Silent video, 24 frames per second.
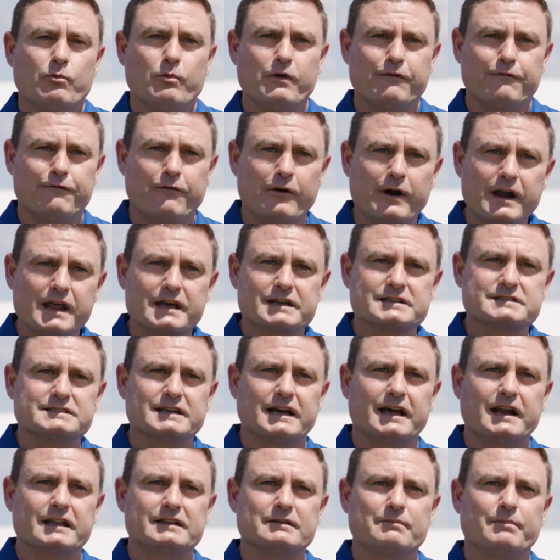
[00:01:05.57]
We're very
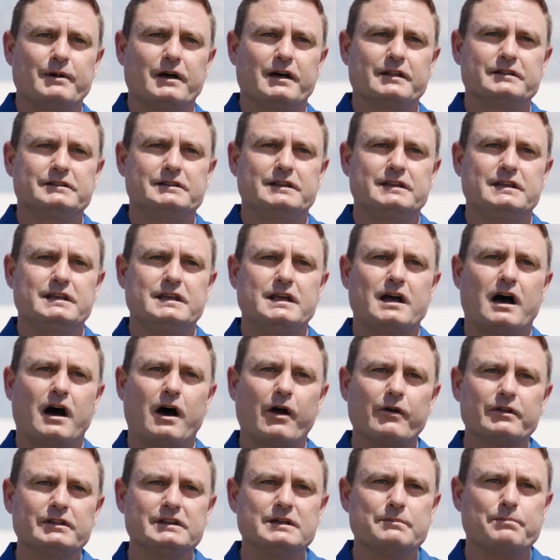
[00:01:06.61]
excited about the
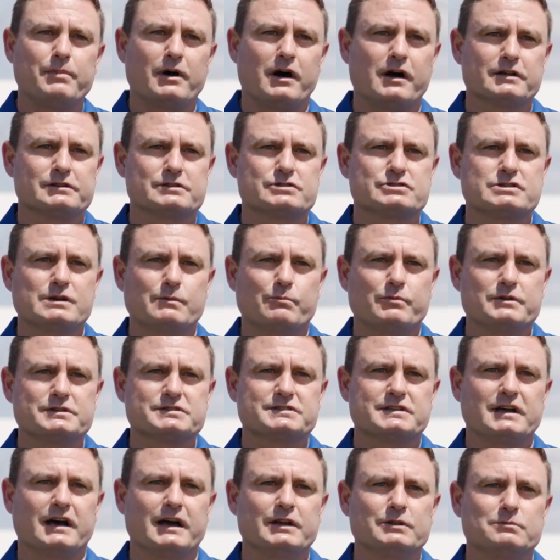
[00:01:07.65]
R and D partnership we
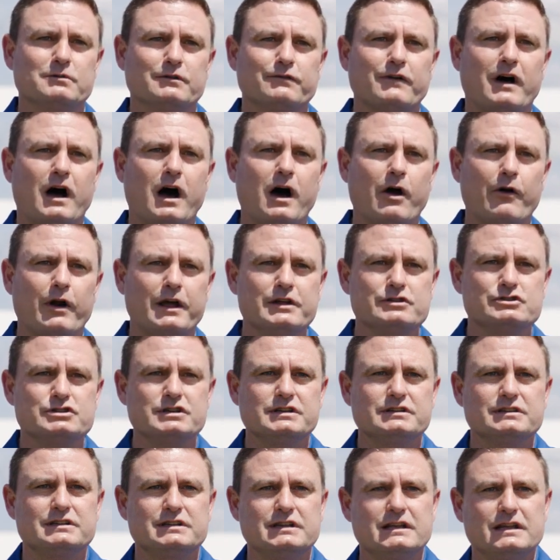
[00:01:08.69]
signed with R A
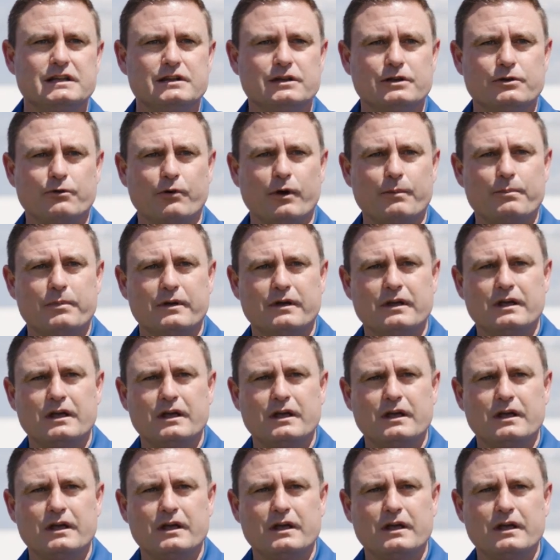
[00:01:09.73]
G T in Europe.